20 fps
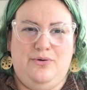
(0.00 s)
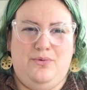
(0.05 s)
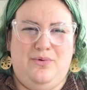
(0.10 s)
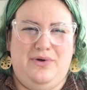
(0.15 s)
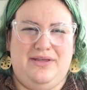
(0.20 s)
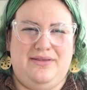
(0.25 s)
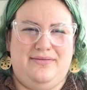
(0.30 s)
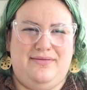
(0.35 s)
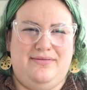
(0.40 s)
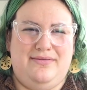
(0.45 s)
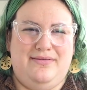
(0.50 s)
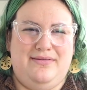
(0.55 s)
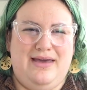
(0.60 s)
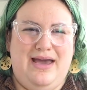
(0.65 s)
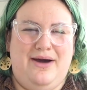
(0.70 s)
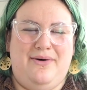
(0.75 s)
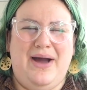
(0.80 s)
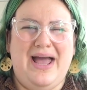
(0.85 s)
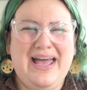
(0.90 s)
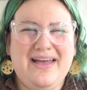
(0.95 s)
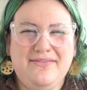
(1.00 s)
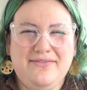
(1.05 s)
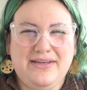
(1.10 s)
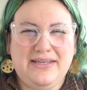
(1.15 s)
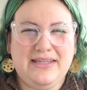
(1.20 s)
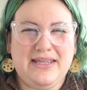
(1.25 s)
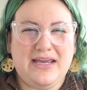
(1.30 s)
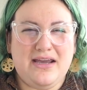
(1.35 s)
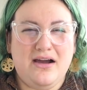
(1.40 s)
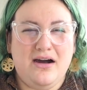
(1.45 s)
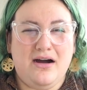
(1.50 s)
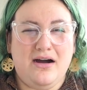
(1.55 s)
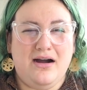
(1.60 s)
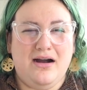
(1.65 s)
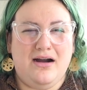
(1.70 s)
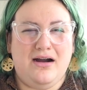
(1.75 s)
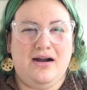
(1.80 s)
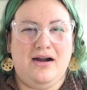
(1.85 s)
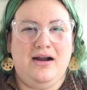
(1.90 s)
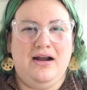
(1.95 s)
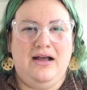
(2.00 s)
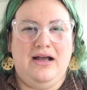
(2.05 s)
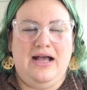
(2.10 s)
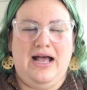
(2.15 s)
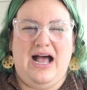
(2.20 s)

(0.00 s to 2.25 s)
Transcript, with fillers: with how heavy they are,